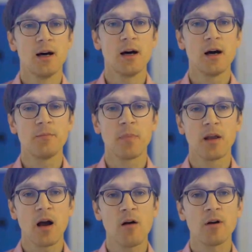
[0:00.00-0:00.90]
Um,
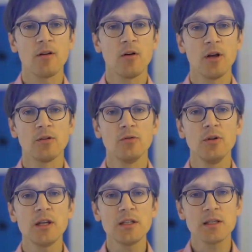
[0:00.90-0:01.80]
how are we going to do
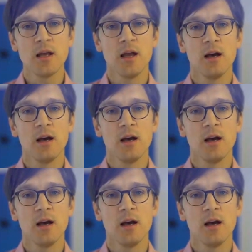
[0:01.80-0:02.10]
this?